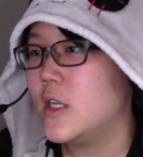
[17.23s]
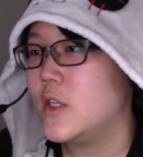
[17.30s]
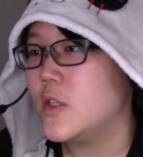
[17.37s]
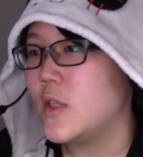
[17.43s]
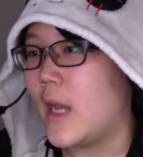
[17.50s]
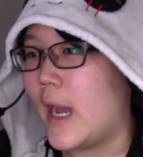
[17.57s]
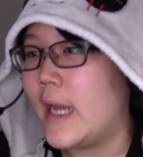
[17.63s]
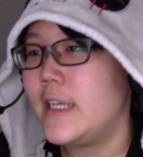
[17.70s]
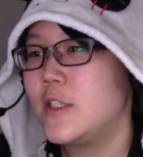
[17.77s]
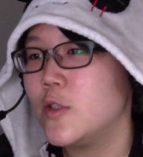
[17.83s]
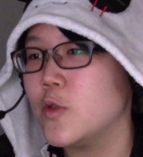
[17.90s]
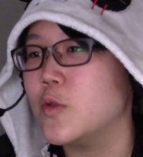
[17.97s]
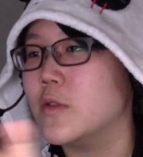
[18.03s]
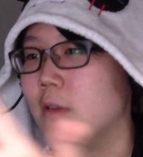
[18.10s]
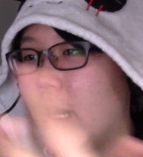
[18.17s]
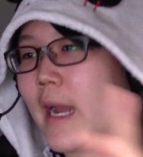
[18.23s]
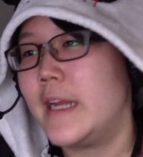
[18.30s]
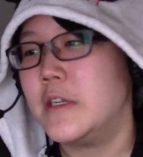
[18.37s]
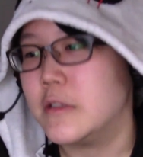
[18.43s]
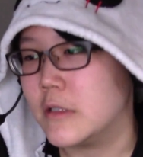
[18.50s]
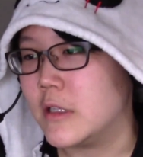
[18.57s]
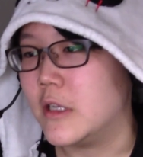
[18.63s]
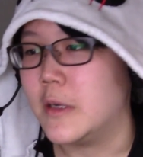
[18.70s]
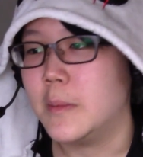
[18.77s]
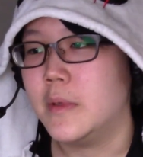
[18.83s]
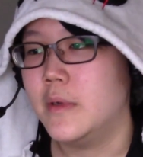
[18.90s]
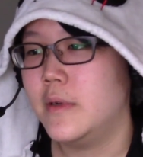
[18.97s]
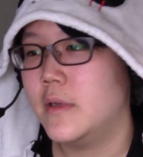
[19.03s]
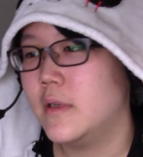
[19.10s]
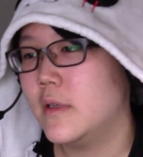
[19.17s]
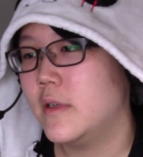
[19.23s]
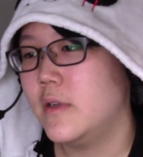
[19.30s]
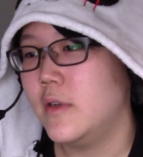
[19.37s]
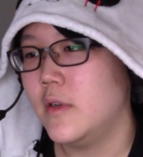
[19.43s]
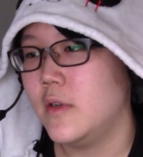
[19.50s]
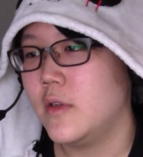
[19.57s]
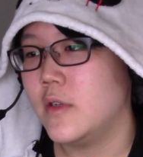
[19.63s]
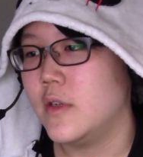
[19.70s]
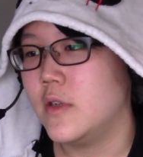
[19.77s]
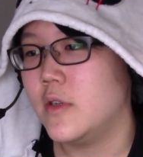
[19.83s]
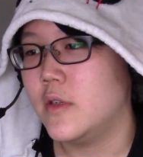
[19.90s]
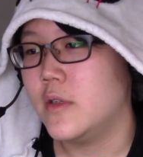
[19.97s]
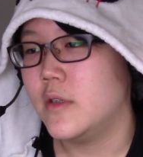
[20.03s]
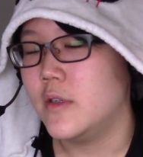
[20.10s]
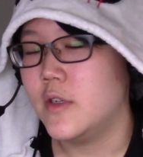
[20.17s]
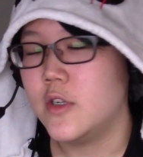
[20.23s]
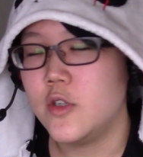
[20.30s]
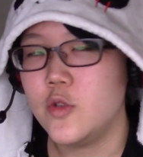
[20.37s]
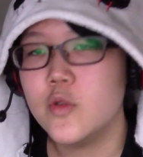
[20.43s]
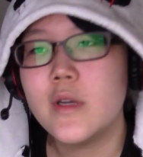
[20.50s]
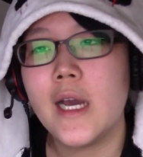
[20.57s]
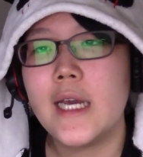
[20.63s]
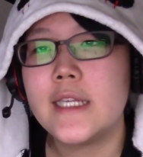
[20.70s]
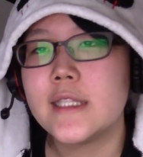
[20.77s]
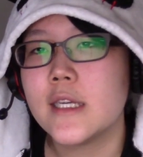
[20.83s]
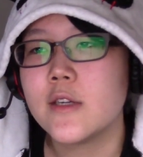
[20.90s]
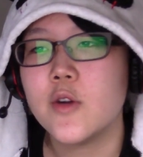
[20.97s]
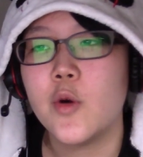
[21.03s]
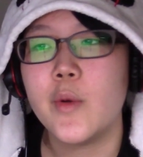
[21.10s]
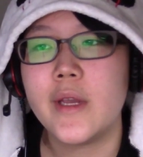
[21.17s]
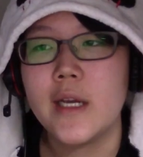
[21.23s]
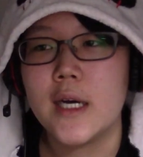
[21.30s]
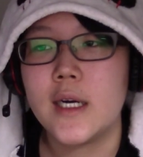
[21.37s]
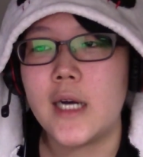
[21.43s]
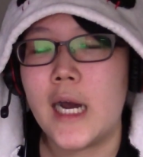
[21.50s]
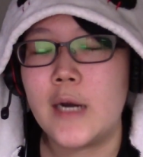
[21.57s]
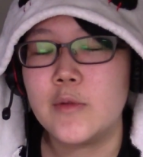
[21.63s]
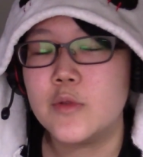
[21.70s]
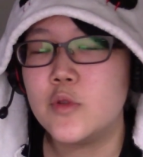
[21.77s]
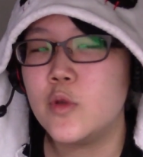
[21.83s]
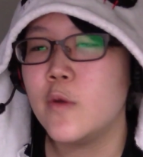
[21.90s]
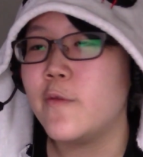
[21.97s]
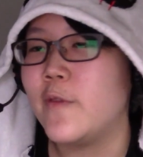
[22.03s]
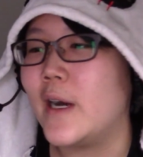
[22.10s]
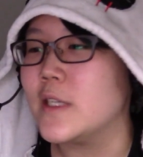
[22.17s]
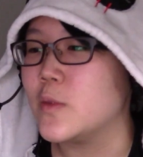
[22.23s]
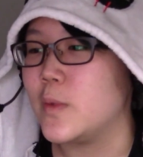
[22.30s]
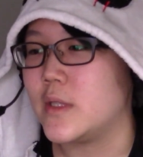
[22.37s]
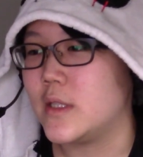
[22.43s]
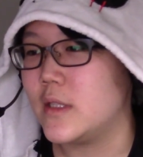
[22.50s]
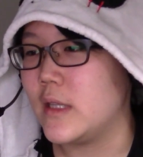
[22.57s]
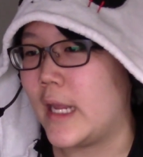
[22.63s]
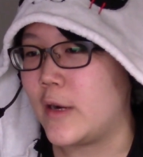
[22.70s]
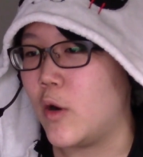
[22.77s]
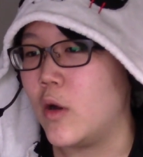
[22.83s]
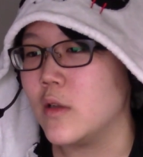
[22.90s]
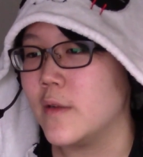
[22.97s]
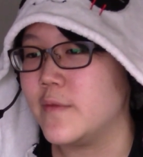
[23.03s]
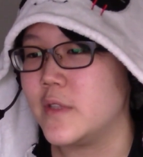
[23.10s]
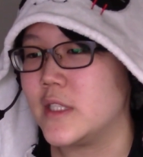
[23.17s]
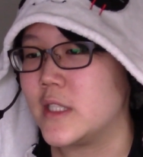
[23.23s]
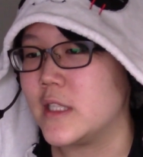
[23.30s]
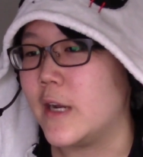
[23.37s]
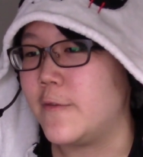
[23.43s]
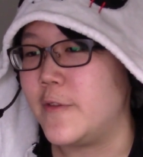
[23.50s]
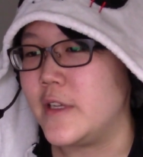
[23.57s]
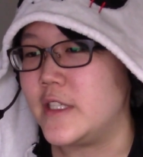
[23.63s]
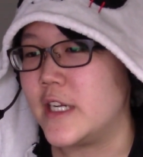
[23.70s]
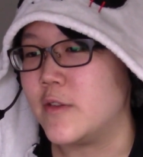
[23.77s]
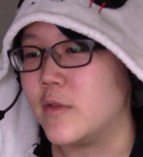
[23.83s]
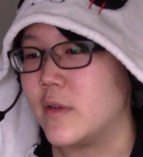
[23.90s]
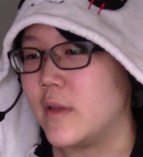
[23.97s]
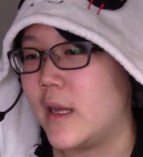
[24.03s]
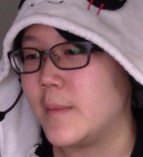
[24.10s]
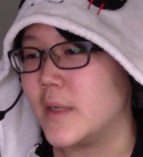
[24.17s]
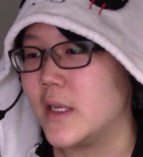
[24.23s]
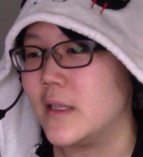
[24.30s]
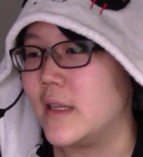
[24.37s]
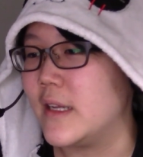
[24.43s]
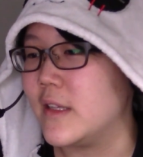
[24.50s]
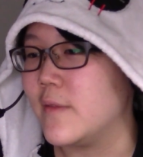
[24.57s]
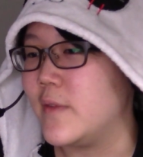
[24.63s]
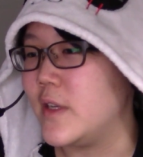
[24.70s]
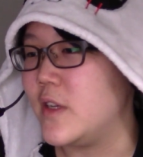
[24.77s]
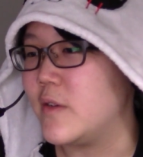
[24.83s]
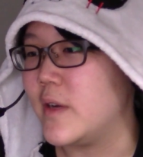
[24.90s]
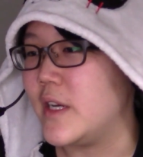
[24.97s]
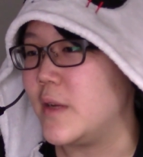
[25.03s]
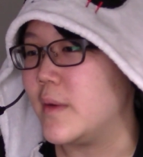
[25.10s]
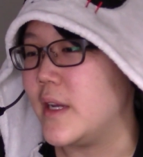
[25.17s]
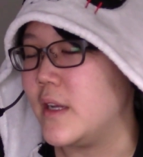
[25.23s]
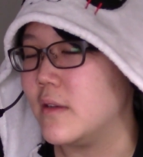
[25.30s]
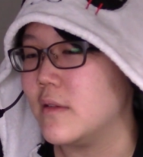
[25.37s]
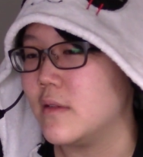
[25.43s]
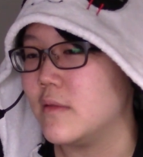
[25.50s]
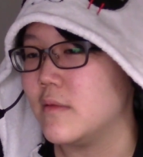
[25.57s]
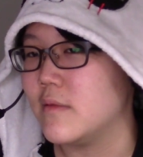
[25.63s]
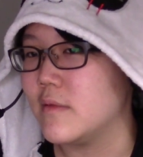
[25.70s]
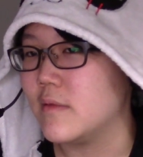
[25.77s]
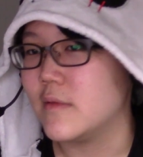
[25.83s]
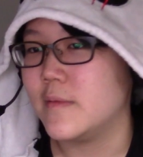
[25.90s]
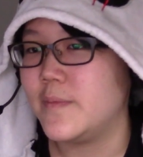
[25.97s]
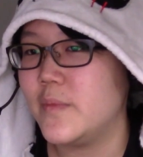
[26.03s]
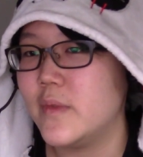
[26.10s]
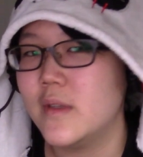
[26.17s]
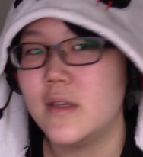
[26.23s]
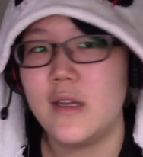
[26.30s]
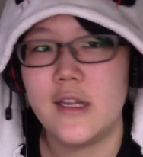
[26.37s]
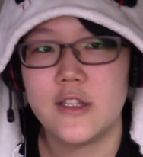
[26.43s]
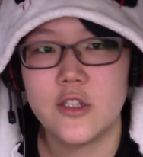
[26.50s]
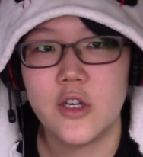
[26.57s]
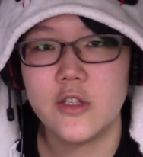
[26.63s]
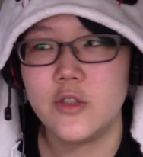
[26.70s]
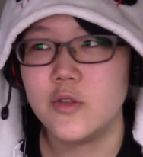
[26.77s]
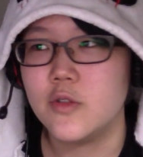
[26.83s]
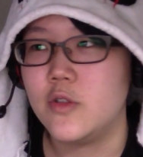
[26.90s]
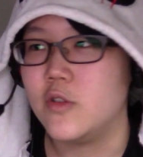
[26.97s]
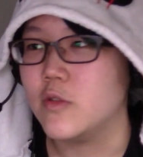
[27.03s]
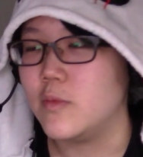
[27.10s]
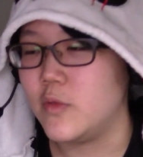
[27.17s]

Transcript: High School Idol Club. You guys are going out too fast with like all of this stuff in general. I'm gonna like the video anyway. It's on YouTube.